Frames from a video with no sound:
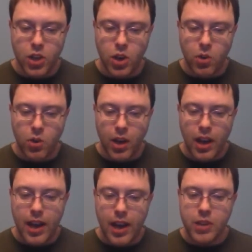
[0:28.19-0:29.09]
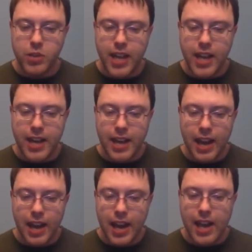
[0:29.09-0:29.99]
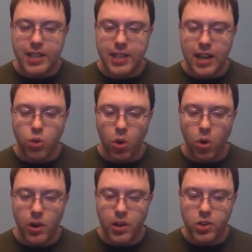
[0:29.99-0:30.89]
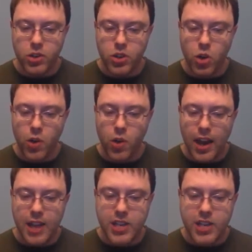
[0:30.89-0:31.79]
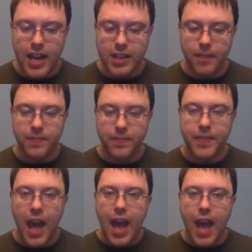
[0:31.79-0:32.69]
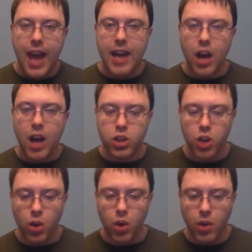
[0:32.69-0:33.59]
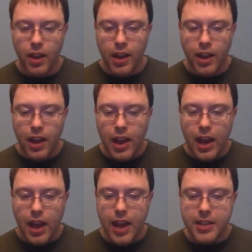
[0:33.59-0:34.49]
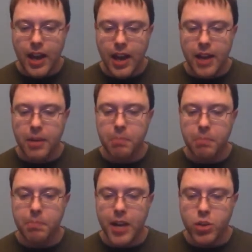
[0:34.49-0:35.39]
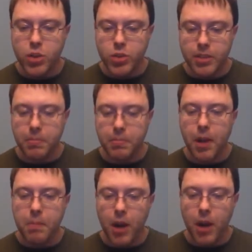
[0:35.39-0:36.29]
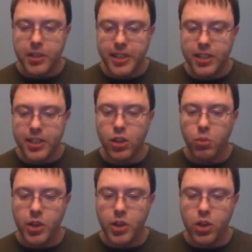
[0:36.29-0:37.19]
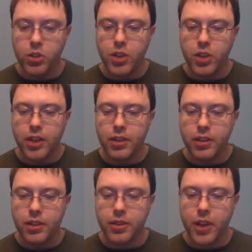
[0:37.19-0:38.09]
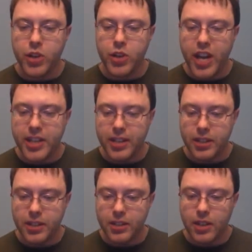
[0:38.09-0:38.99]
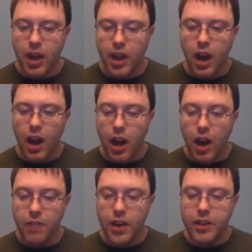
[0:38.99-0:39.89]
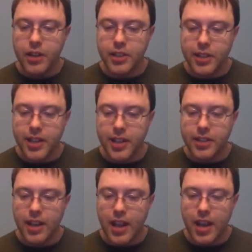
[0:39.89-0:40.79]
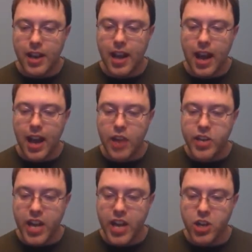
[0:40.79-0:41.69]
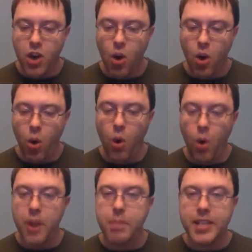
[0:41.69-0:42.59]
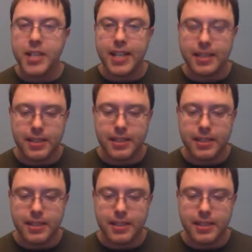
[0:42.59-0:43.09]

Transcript: to entertain, and slash war, to educate. And also, anti-plagiarism policies reduce the chances of success in education or in business.